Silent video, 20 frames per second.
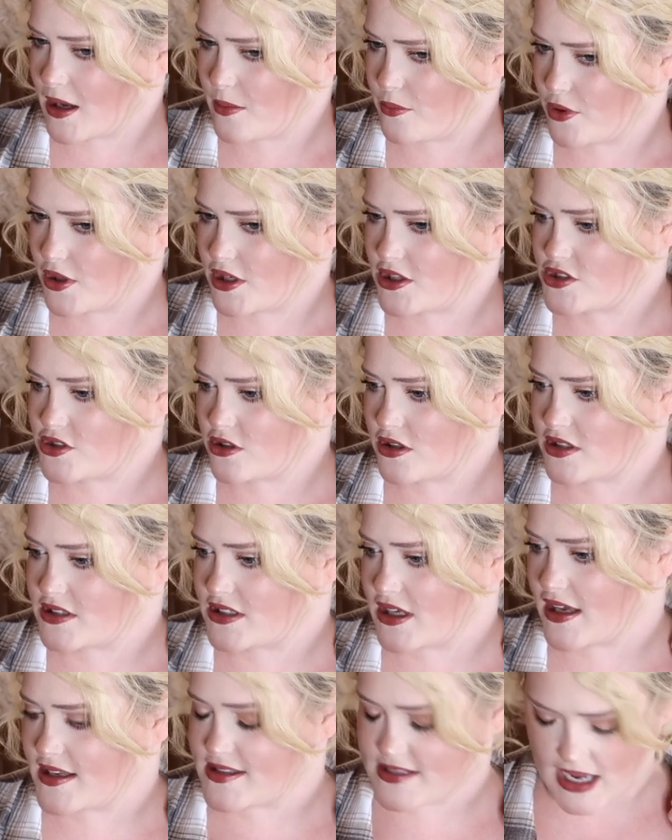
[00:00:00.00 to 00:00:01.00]
I'm pretty sure it
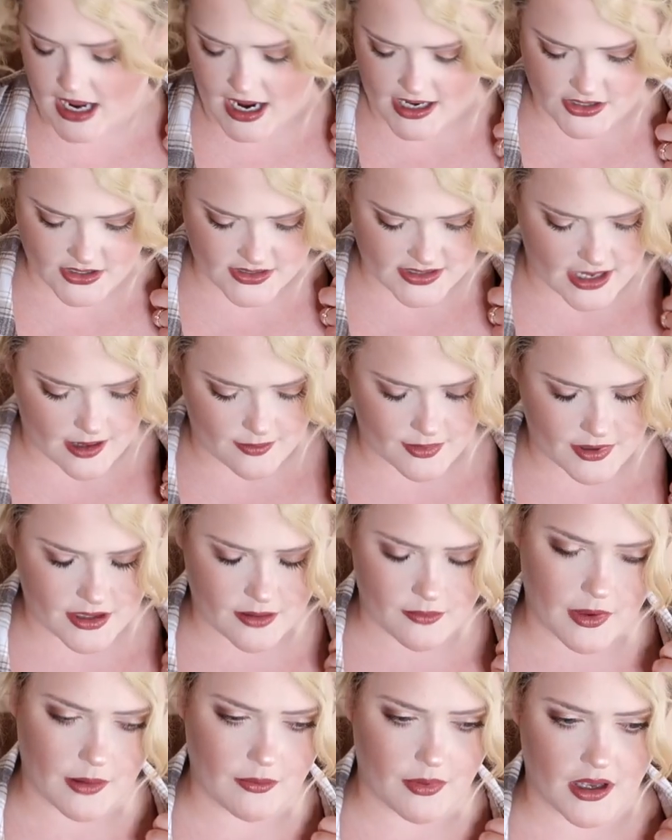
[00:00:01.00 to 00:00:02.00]
does. I just
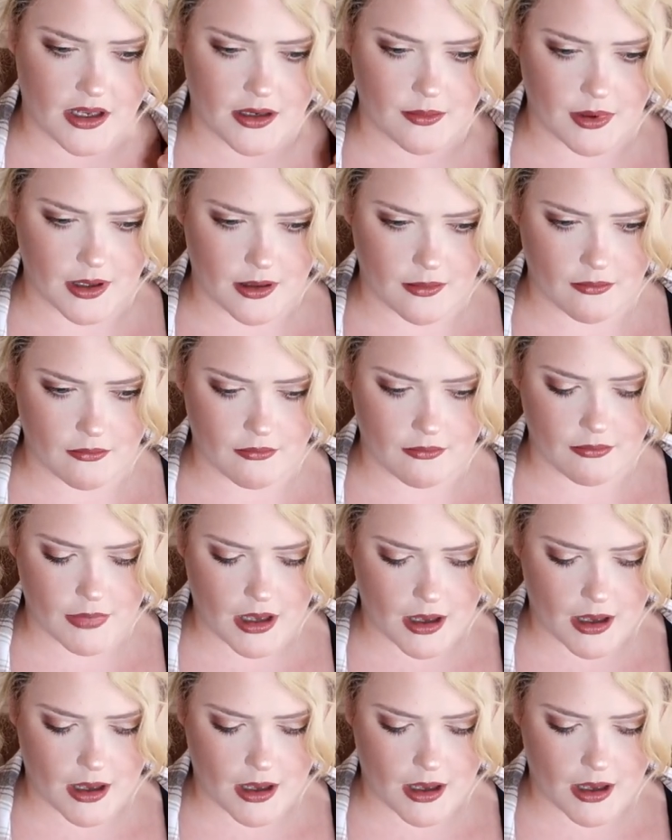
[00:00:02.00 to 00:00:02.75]
haven't, my bobby pin